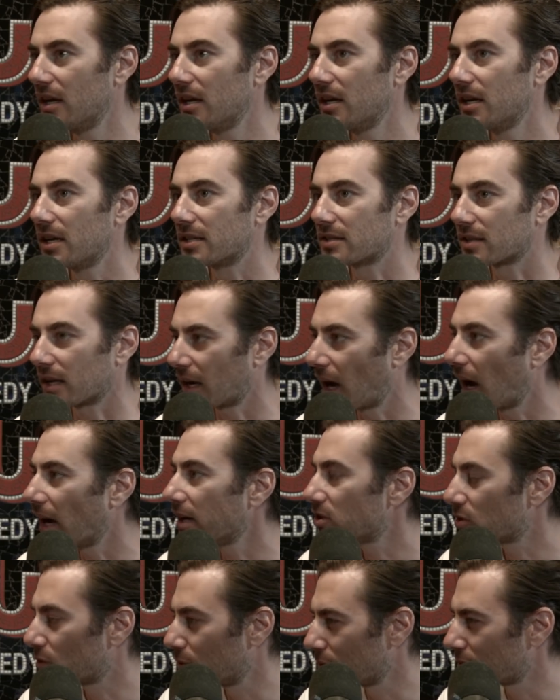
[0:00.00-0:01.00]
it's like high
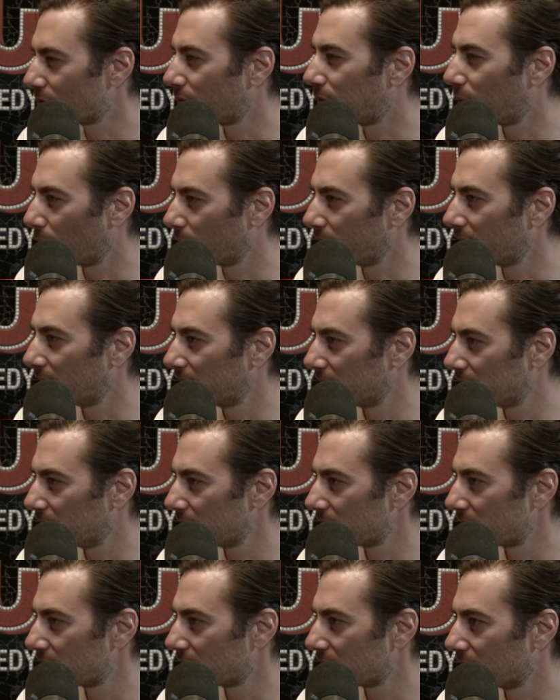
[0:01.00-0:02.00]
school's 4
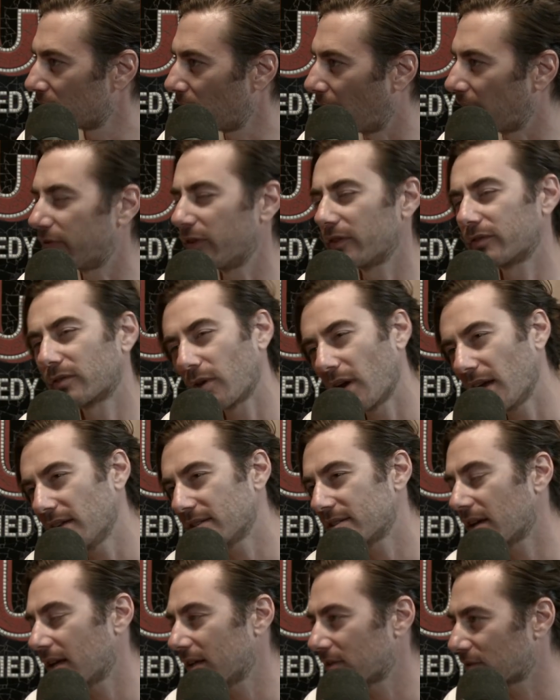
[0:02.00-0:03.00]
years, right? 5th grade
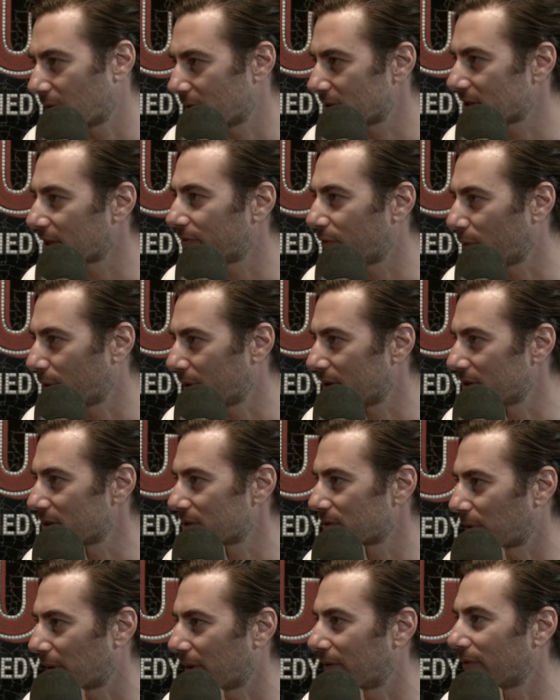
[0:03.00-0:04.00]
to 8th grade is like 4
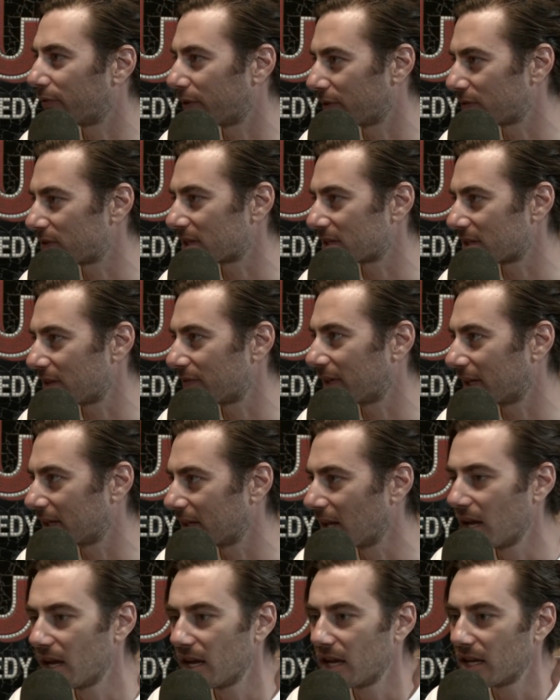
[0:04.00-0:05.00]
years, right? 5th, 6th, 7th, 8th.
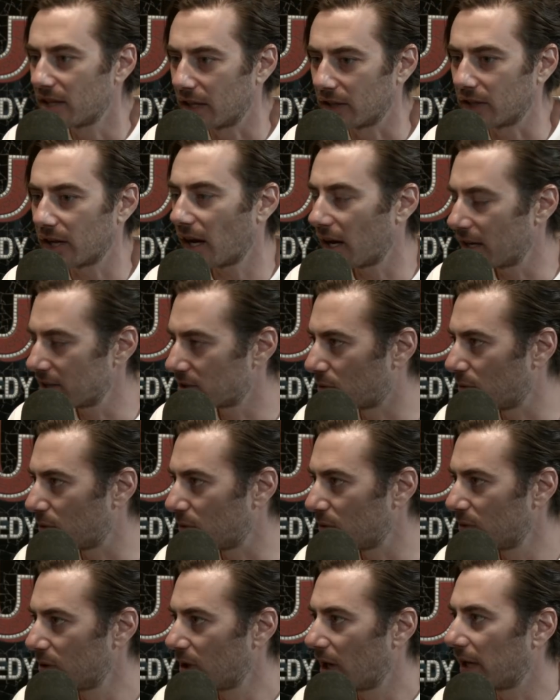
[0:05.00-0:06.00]
Then you get high
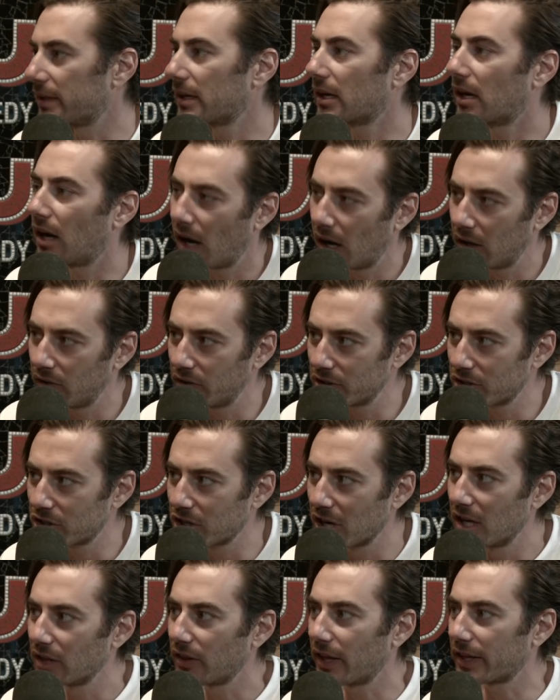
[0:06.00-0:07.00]
school and then college.
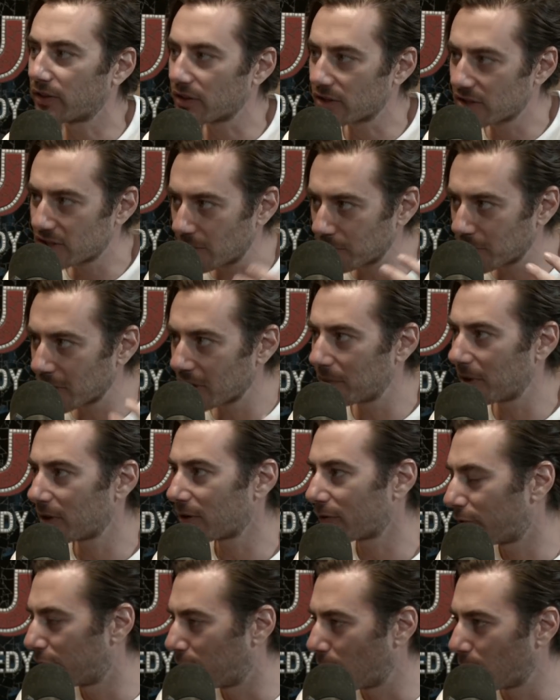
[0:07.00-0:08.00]
Right. Like, there's something about
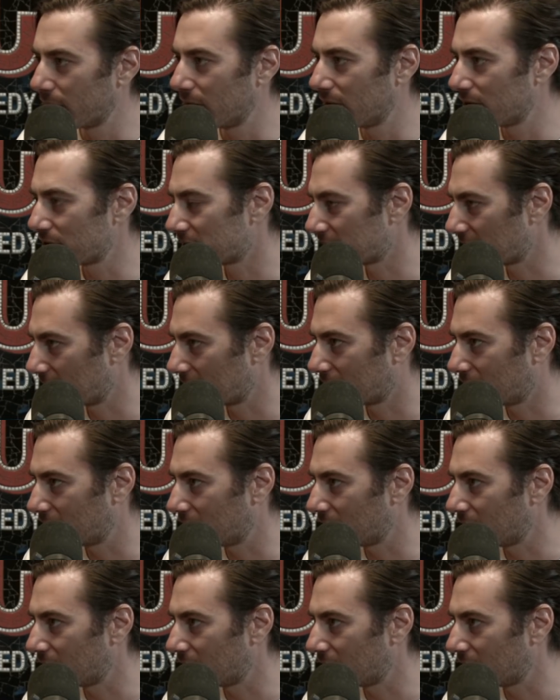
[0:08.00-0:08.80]
a 4-year cycle.